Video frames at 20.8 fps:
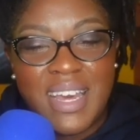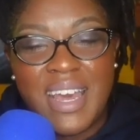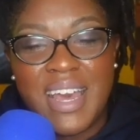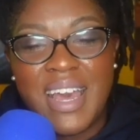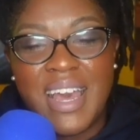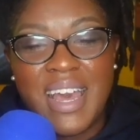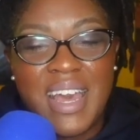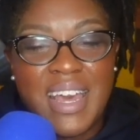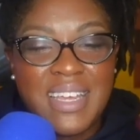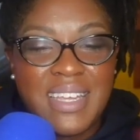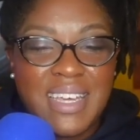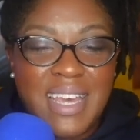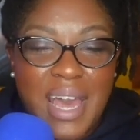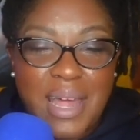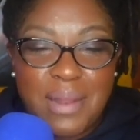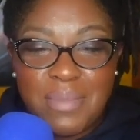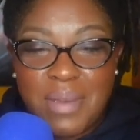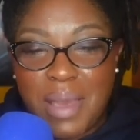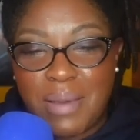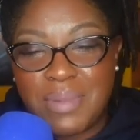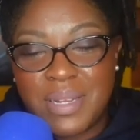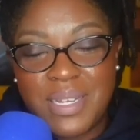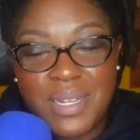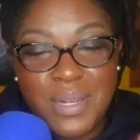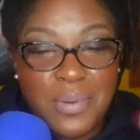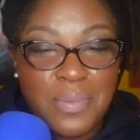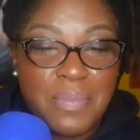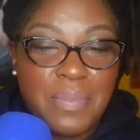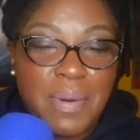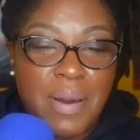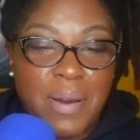you got to be able to
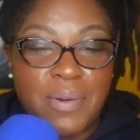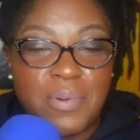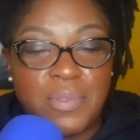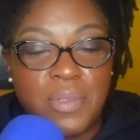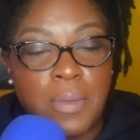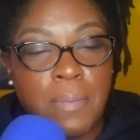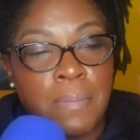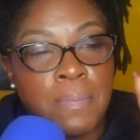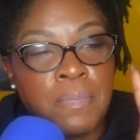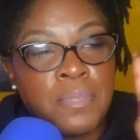do both.